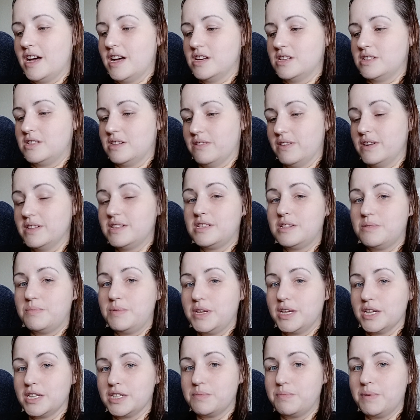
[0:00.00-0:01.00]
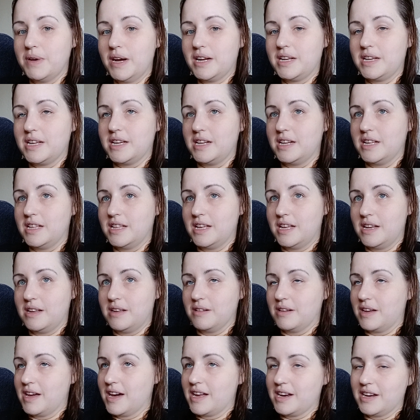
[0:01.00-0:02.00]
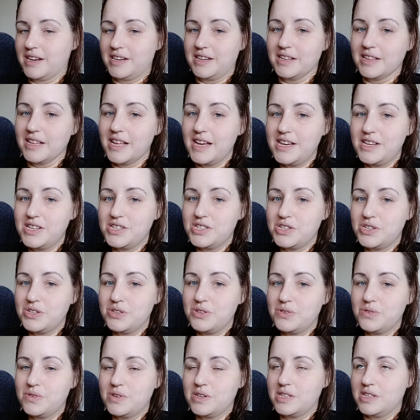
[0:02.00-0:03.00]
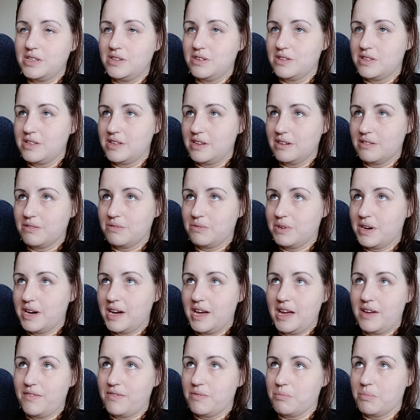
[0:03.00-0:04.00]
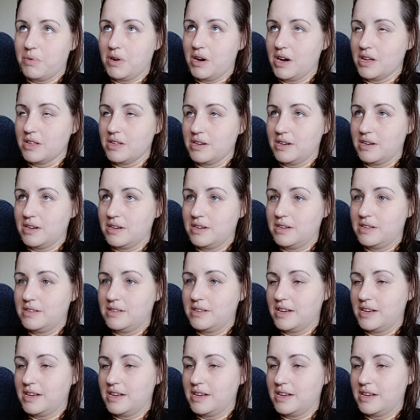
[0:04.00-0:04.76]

So it's to be expected, and then it kind of delays you, and then you think, why even bother?